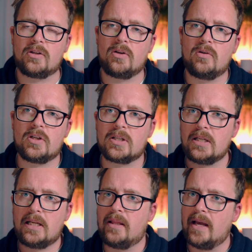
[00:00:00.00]
So you just
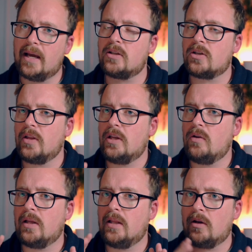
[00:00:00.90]
need that so that you
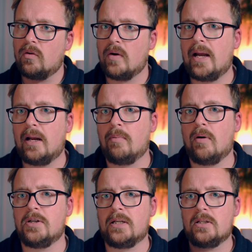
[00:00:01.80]
can then create a
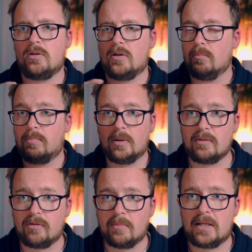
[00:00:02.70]
project, you can build
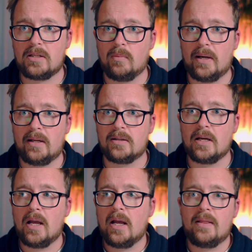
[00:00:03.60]
it from end to end.
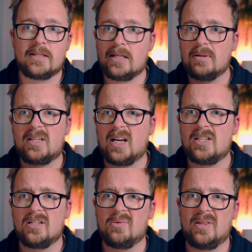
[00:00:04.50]
There's
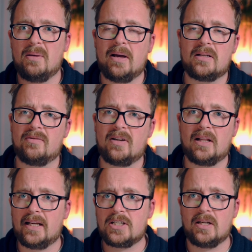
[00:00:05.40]
limitations with the amounts of
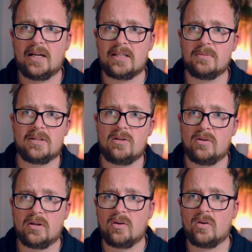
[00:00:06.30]
collection items that you
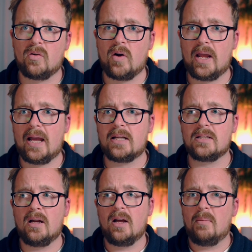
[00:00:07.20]
can
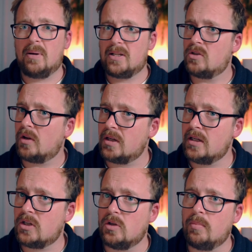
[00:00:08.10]
create, but it's not an
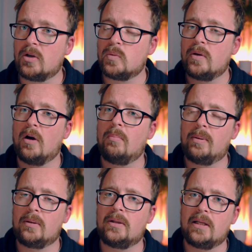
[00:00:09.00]
issue because we're not
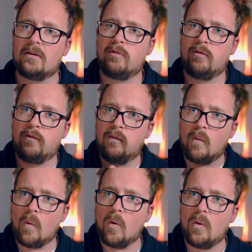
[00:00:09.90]
building it
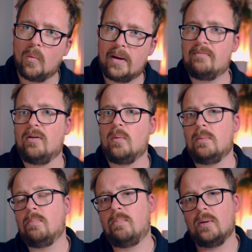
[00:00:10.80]
for Webflow,
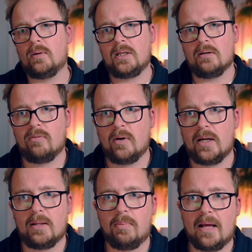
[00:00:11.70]
we're building it for
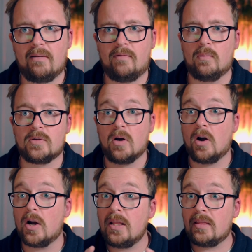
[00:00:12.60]
another platform. So
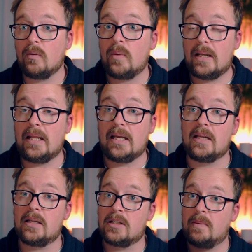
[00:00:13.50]
only thing we
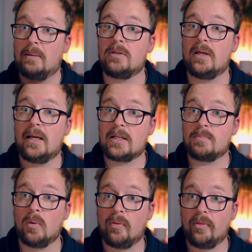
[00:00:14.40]
need is to be able to
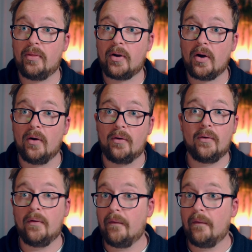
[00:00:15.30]
export the code.